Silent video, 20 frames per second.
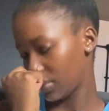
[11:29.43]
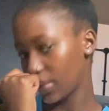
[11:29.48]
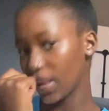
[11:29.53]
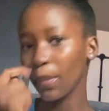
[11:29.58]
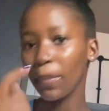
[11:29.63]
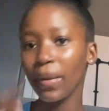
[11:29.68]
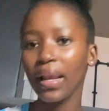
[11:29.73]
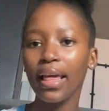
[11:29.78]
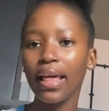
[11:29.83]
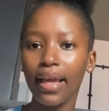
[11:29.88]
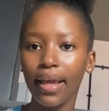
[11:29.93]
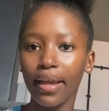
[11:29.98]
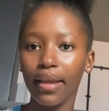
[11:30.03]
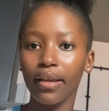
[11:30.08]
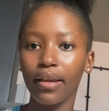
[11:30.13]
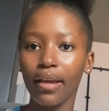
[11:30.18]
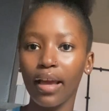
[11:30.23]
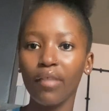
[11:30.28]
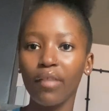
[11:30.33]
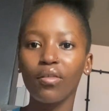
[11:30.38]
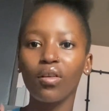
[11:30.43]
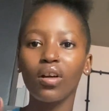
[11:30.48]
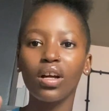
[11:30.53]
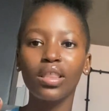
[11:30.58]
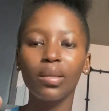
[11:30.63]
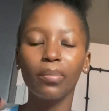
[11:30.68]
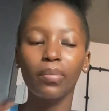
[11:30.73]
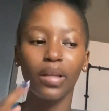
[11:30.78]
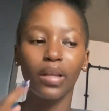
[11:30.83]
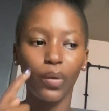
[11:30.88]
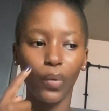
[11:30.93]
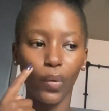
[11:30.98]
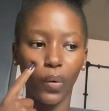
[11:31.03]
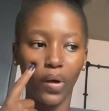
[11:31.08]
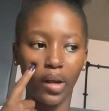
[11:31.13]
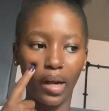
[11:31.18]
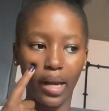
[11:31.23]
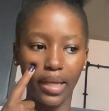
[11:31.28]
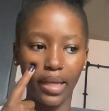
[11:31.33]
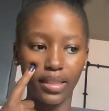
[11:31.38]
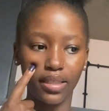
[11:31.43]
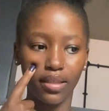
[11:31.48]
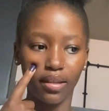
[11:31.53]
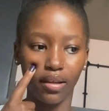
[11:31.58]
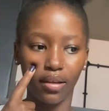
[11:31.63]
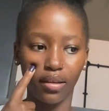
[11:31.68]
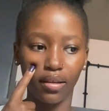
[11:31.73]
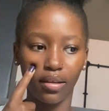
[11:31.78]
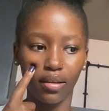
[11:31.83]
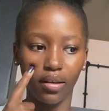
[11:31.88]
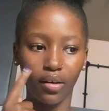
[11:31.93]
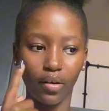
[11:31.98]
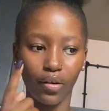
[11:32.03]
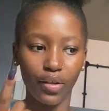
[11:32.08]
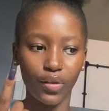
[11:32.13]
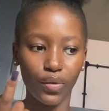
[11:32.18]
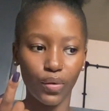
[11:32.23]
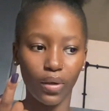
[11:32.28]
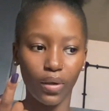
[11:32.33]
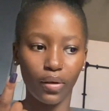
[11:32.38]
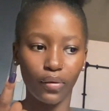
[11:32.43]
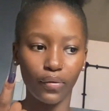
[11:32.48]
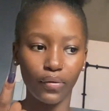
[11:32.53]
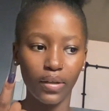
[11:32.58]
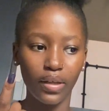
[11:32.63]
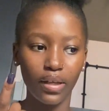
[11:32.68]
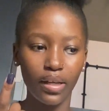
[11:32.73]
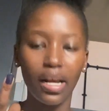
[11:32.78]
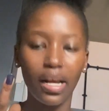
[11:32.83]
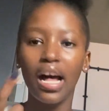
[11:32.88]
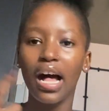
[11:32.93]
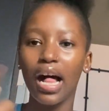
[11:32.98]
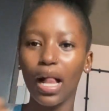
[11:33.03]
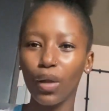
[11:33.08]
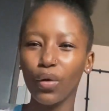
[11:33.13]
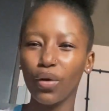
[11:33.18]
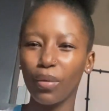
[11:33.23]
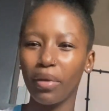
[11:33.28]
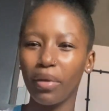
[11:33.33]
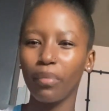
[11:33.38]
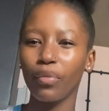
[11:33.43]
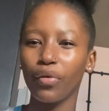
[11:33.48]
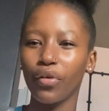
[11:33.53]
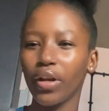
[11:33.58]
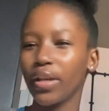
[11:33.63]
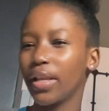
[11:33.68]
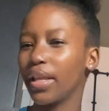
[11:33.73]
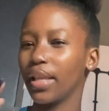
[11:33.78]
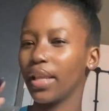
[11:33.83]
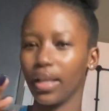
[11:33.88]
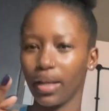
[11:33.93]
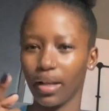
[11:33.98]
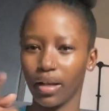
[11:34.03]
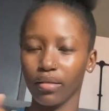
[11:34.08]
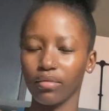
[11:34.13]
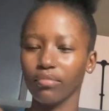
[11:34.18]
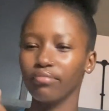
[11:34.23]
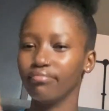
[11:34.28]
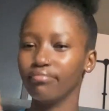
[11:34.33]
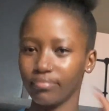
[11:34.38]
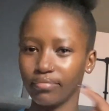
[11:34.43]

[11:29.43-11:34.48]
play. I forgot the play we were writing in grade 12. I'll remember it and then